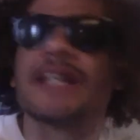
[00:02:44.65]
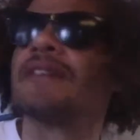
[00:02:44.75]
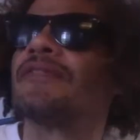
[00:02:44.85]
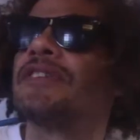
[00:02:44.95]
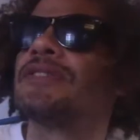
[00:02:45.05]
They
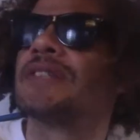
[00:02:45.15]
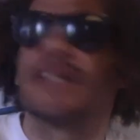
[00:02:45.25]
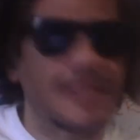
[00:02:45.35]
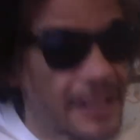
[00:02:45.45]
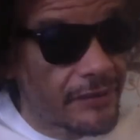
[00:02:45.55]
confused
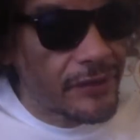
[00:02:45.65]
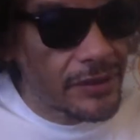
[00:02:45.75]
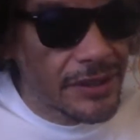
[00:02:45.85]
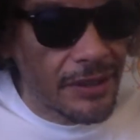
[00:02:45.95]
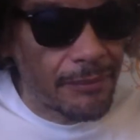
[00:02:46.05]
us, and they
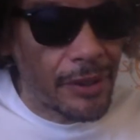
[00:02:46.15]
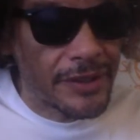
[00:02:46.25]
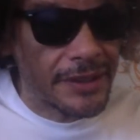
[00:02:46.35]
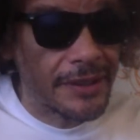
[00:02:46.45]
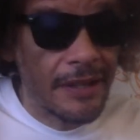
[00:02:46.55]
confused us on
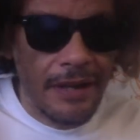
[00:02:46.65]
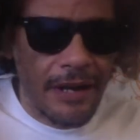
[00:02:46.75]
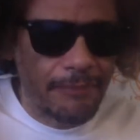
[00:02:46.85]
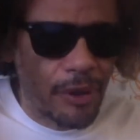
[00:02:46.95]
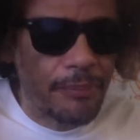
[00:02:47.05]

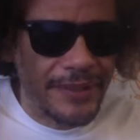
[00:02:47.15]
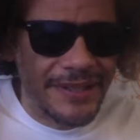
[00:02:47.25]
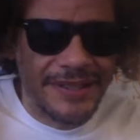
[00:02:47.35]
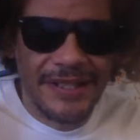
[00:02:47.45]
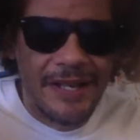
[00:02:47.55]

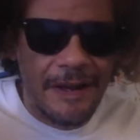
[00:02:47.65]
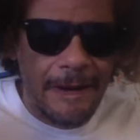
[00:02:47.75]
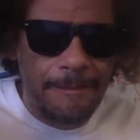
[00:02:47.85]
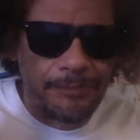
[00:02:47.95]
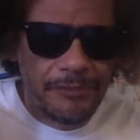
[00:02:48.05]
purpose,
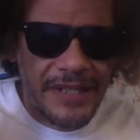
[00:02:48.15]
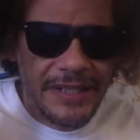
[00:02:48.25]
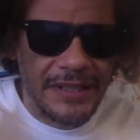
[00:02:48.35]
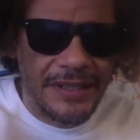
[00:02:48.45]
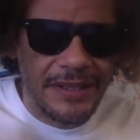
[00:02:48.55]

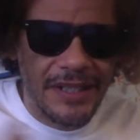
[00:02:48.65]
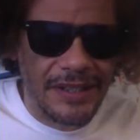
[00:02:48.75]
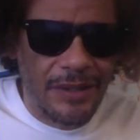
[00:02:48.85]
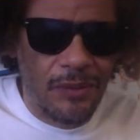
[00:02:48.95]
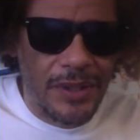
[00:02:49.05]
making us think
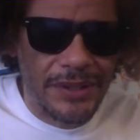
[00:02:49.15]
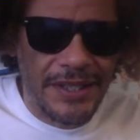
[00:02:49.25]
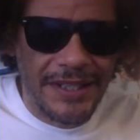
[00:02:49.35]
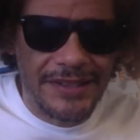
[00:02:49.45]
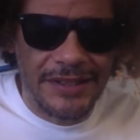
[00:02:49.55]
that one
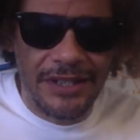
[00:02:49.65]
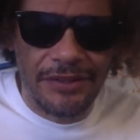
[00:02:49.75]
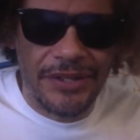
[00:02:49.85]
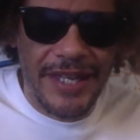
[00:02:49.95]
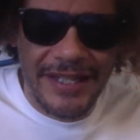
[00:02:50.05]
thing is another
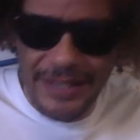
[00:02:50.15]
thing, and